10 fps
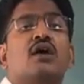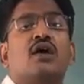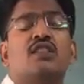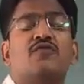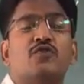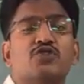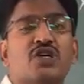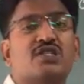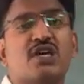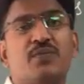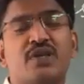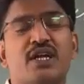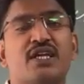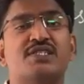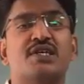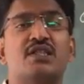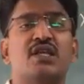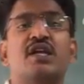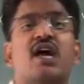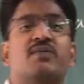in the future chapter, that is
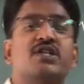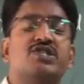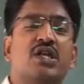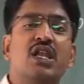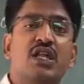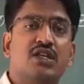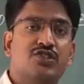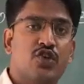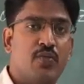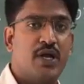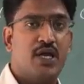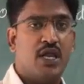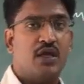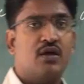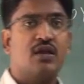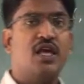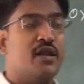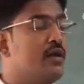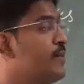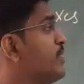three-dimensional geometry.
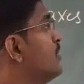Clear?